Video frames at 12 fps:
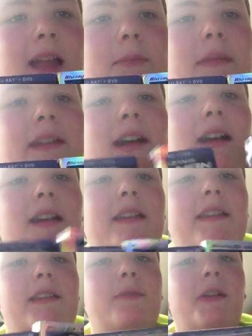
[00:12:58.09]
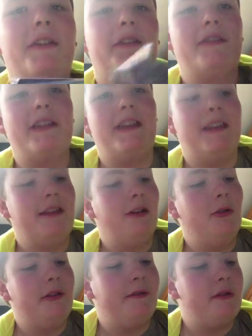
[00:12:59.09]
Because one, they're set in a
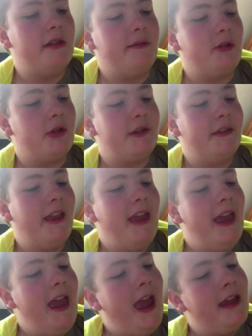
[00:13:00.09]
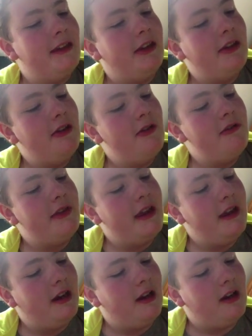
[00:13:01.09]
whole different universe, and two,
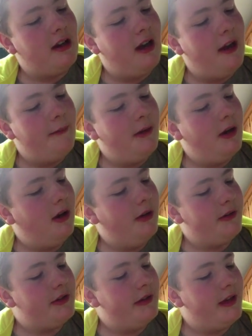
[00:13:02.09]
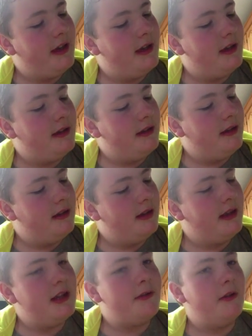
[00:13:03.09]
they're also like
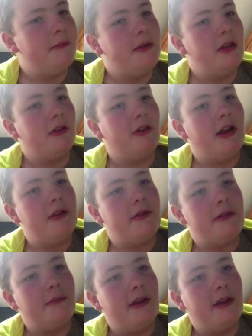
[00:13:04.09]
in this one, Peter graduates from